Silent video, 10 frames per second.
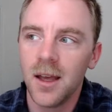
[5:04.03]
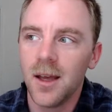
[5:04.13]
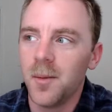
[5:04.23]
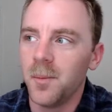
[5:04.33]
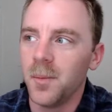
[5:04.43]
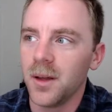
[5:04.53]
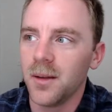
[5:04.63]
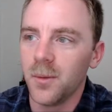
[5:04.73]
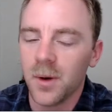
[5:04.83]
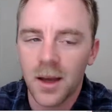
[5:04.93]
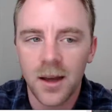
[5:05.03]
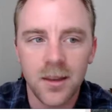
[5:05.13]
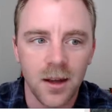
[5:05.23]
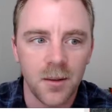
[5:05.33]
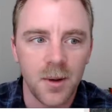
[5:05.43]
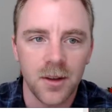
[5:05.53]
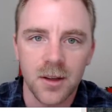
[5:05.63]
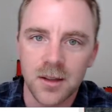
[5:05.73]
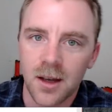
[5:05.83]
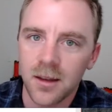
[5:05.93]
But when I thought about
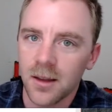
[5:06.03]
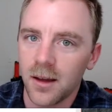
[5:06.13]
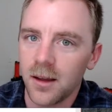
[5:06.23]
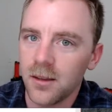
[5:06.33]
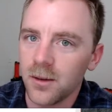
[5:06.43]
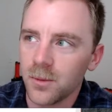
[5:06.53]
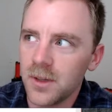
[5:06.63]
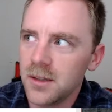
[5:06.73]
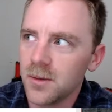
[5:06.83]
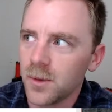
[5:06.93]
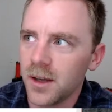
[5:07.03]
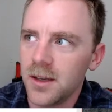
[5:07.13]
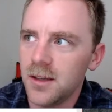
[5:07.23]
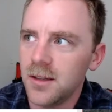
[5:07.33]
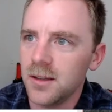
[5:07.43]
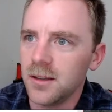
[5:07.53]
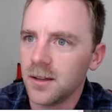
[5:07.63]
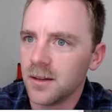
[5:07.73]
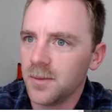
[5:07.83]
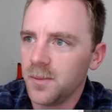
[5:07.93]
this, I thought the reason why he
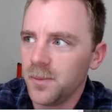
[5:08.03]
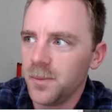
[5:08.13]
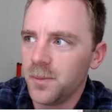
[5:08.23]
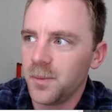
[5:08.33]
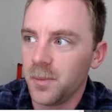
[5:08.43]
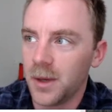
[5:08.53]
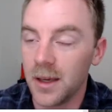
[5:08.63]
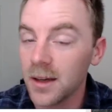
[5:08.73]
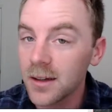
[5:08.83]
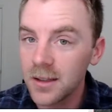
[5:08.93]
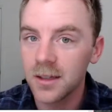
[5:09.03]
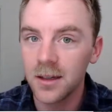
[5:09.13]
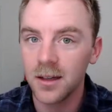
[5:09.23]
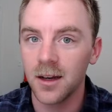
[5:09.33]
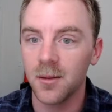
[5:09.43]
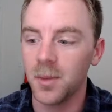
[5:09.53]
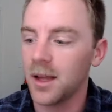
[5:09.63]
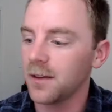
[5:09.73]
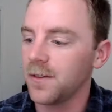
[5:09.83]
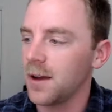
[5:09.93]
picked a
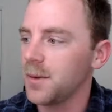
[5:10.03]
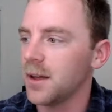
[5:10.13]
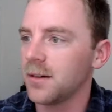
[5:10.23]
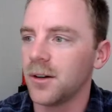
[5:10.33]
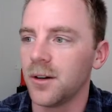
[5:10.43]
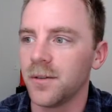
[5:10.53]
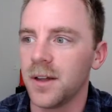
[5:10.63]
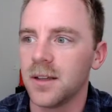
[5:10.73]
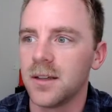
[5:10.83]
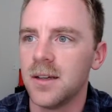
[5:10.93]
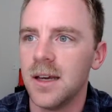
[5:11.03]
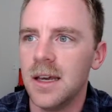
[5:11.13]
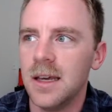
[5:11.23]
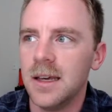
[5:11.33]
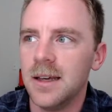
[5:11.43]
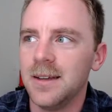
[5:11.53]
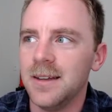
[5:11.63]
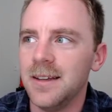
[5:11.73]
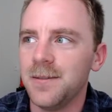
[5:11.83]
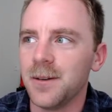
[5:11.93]
black family, I don't know if that's
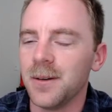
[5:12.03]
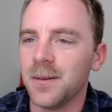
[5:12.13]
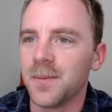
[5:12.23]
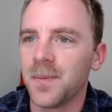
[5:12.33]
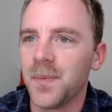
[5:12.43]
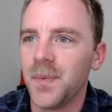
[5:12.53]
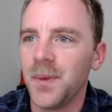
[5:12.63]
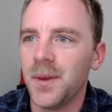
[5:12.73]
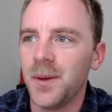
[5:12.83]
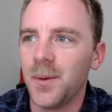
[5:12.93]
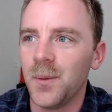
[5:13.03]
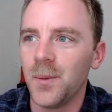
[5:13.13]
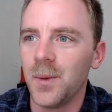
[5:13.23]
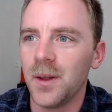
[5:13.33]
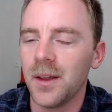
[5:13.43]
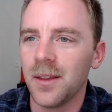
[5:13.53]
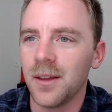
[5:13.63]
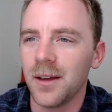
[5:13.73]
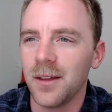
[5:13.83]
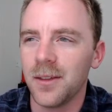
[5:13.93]
even
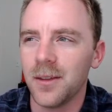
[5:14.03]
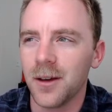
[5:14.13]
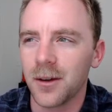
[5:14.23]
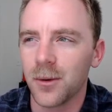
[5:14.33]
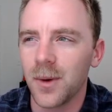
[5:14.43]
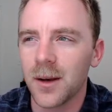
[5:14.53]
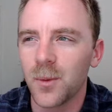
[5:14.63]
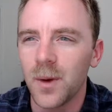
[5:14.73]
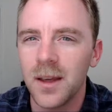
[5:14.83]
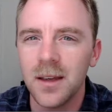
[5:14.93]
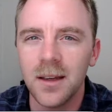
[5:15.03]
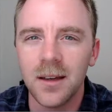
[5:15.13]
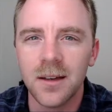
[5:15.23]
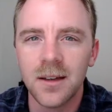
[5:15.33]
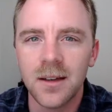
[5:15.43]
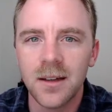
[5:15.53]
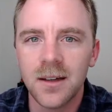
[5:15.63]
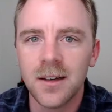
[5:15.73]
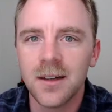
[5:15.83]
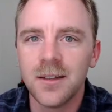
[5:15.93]
a correct way
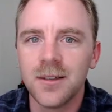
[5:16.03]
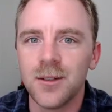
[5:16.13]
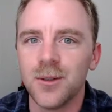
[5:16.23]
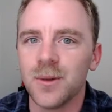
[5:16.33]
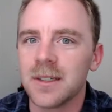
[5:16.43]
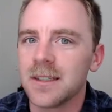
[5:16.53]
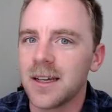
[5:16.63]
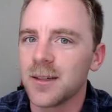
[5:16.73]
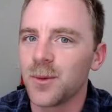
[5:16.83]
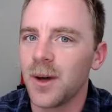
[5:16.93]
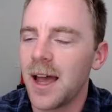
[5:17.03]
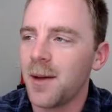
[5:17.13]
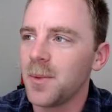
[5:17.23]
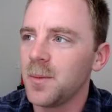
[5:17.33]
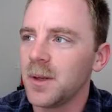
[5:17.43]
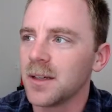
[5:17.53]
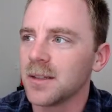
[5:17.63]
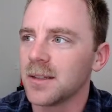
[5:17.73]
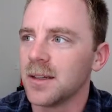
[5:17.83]
to assess what happened, because